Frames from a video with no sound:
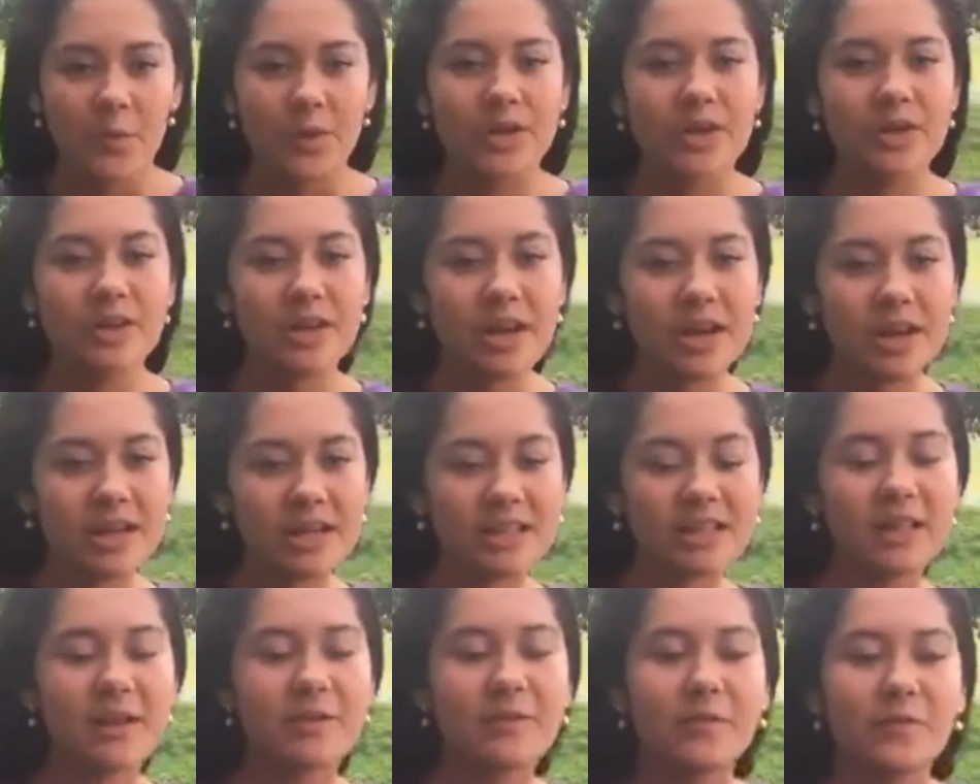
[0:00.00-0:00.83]
We
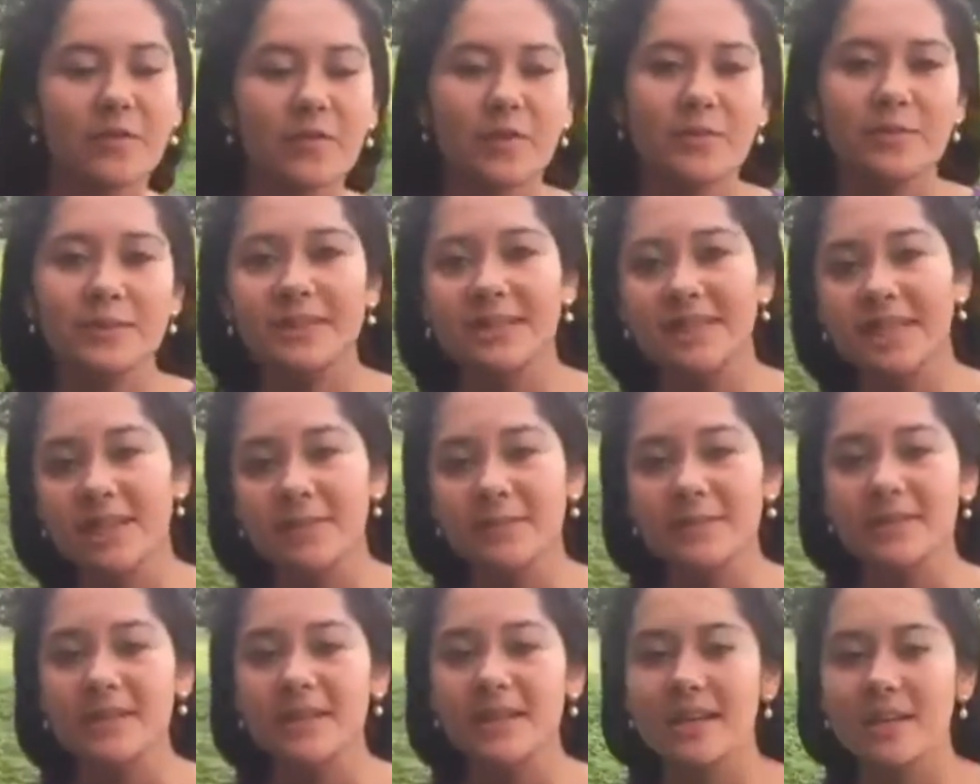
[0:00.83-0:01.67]
united and formed
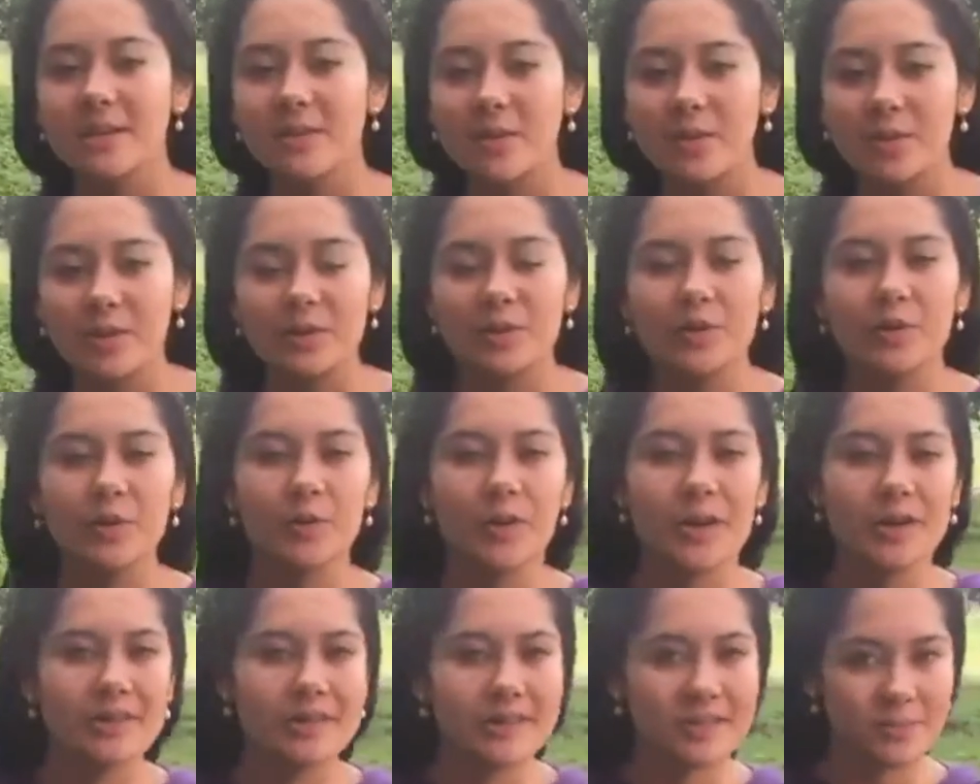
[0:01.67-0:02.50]
teams in order to
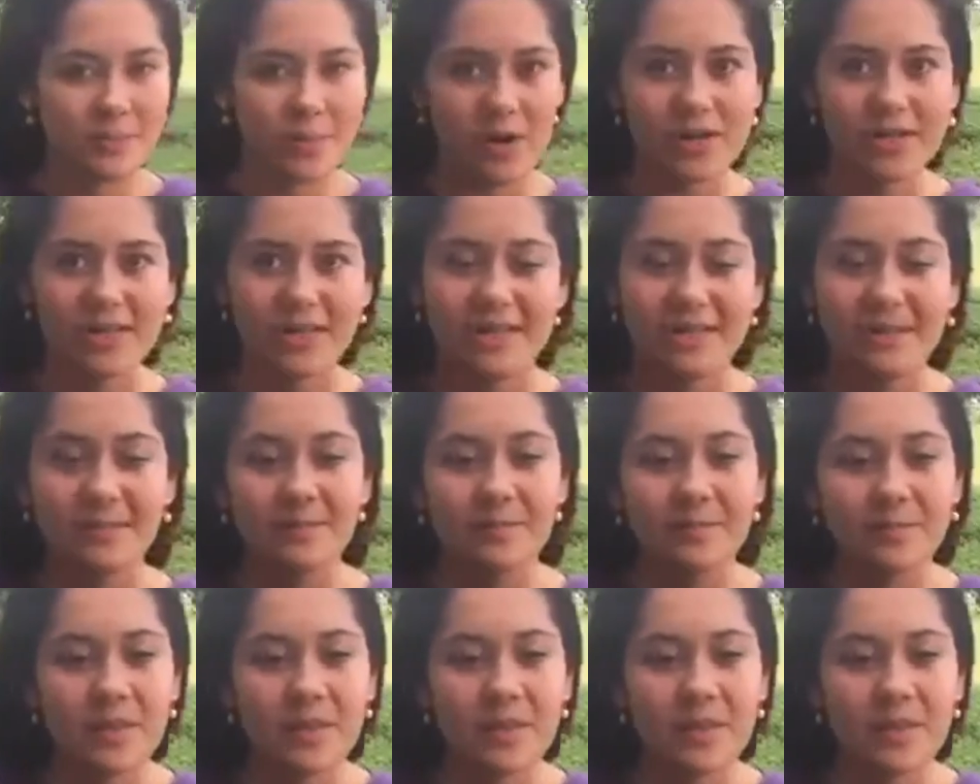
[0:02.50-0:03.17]
create this project.